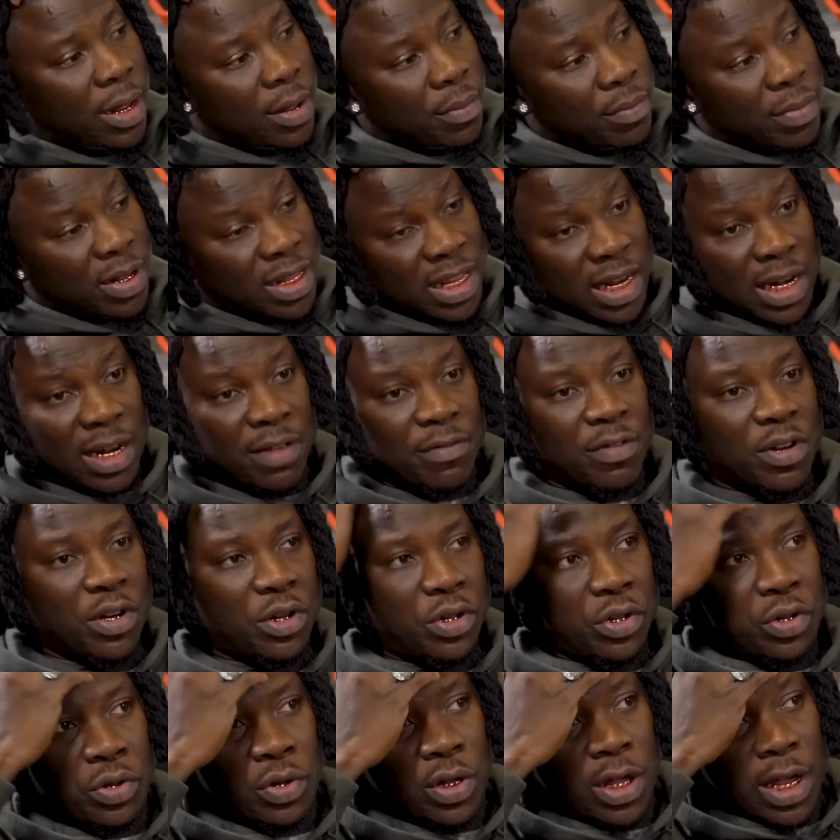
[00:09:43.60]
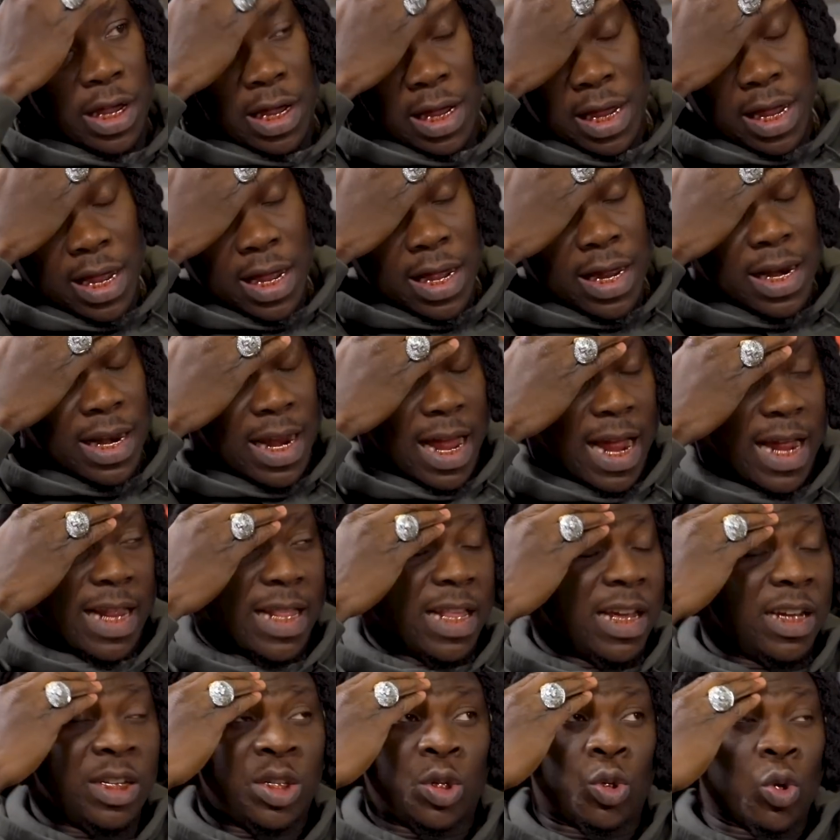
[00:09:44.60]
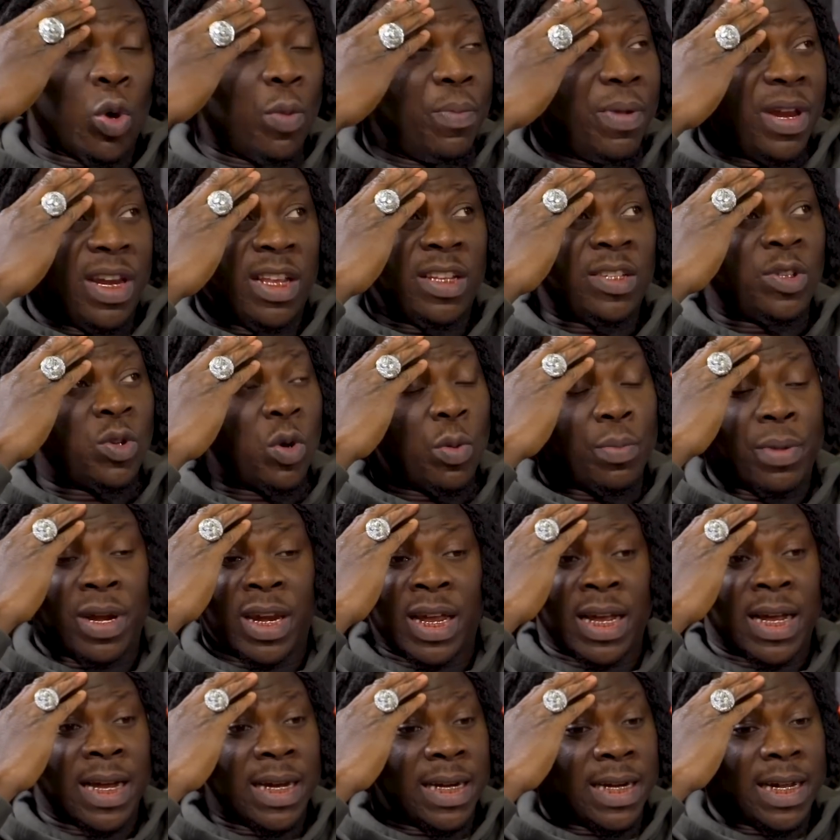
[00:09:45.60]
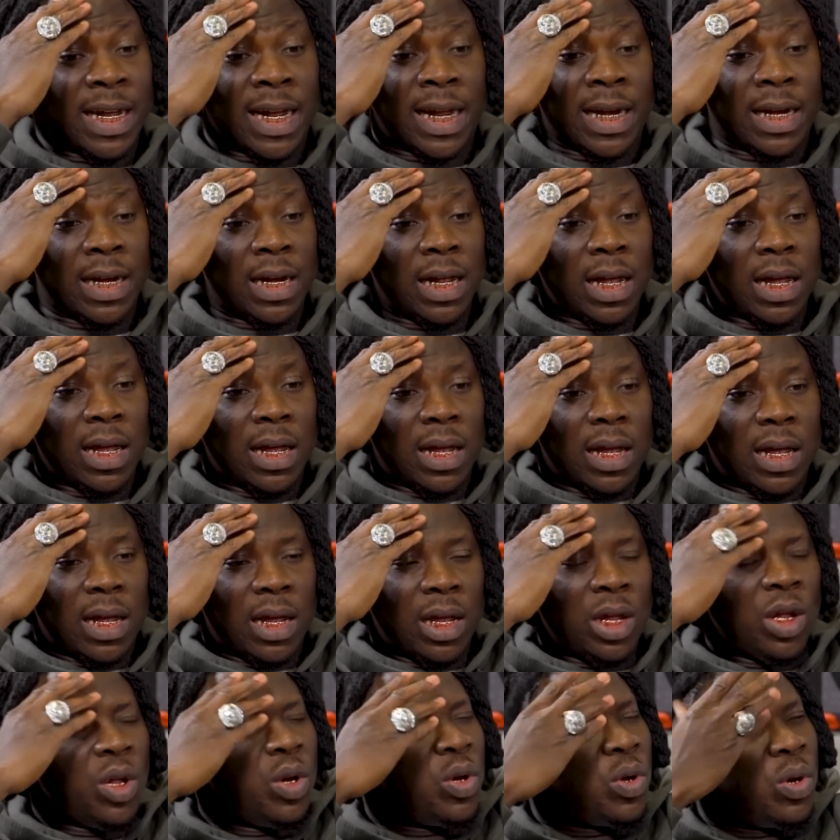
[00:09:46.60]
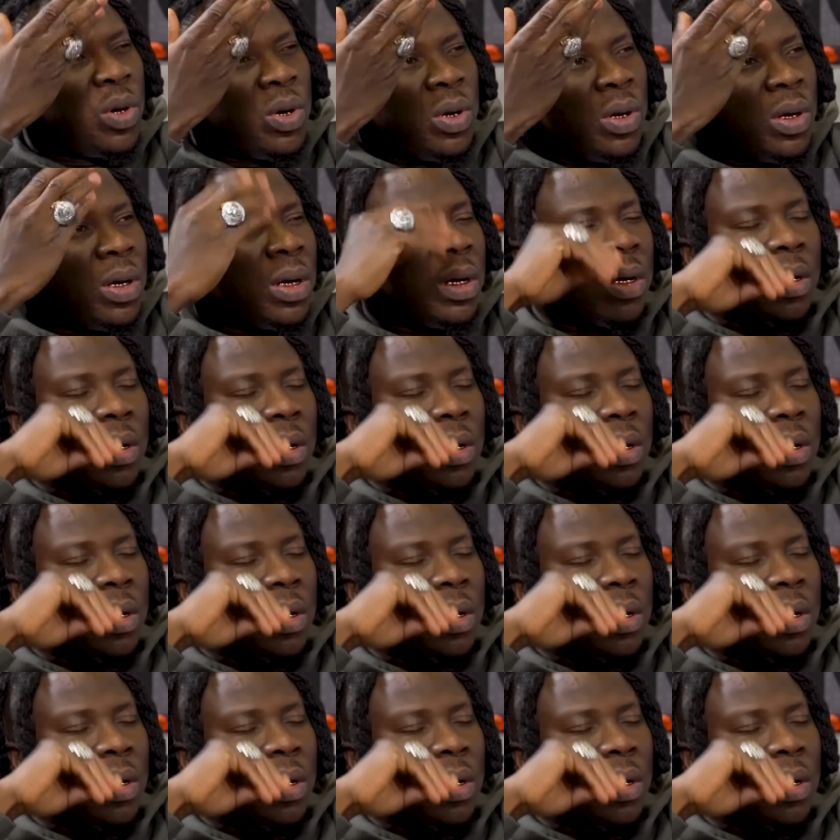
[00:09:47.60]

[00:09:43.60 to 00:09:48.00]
but they live in the UK. Like, there are so many, so many Ghanaian, you know,